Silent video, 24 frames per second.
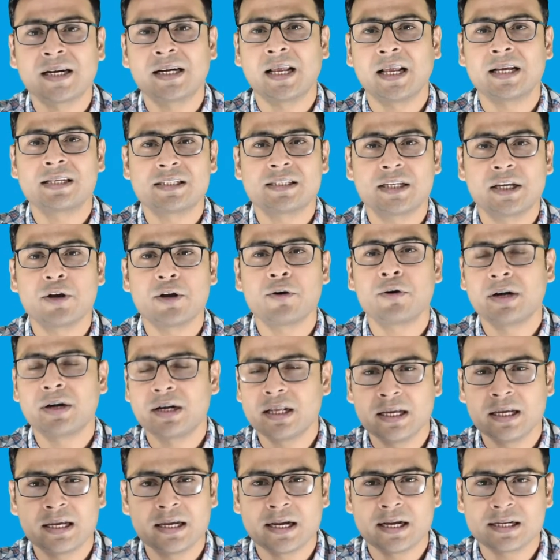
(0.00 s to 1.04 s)
like
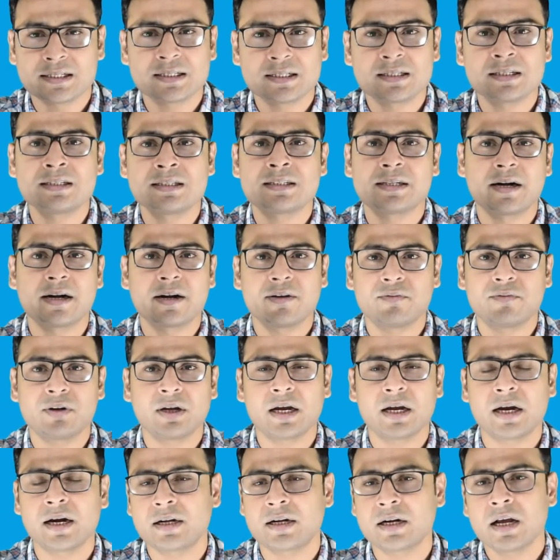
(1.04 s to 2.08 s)
security, SSL
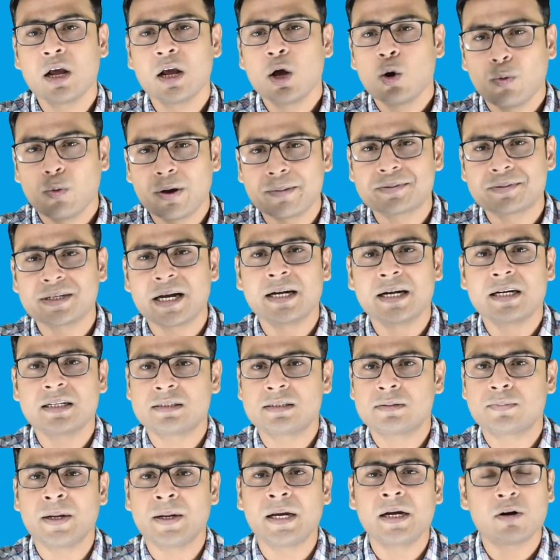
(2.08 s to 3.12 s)
certificate, website
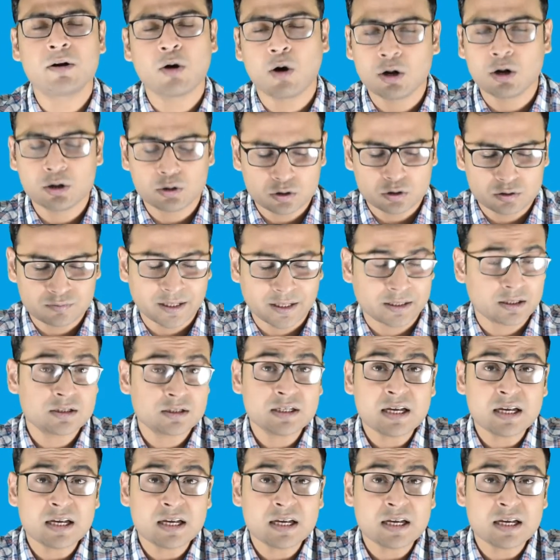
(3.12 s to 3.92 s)
speed, all those factors.